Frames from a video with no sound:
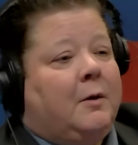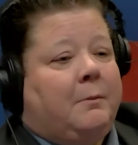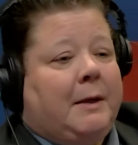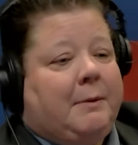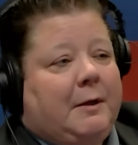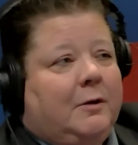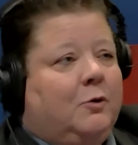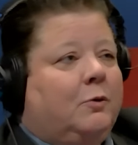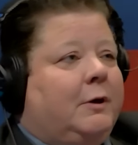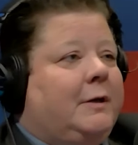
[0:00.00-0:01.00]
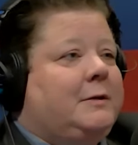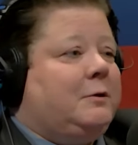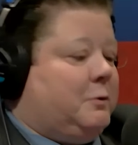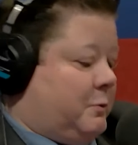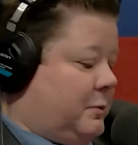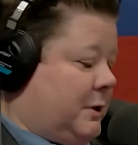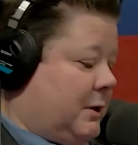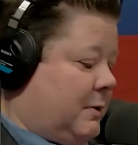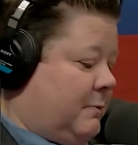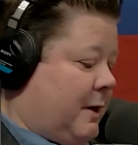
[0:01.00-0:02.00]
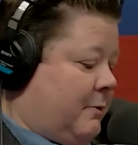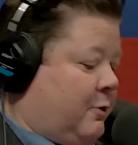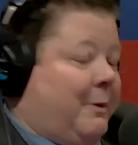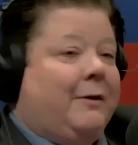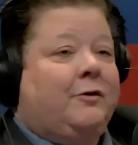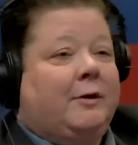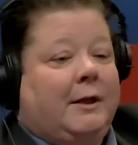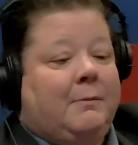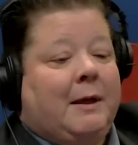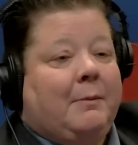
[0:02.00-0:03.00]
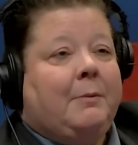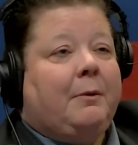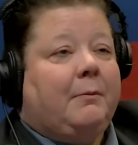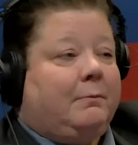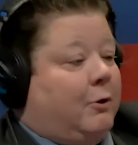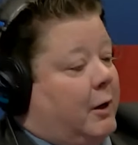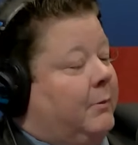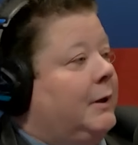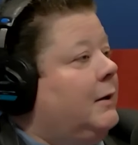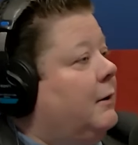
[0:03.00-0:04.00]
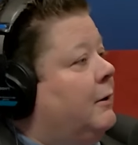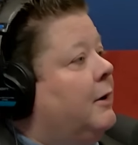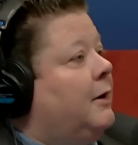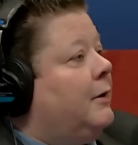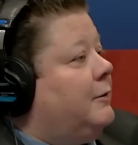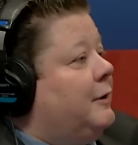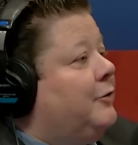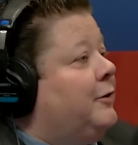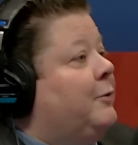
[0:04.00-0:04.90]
maybe you'll get to uh, I don't know about C, maybe probably or you Tennessee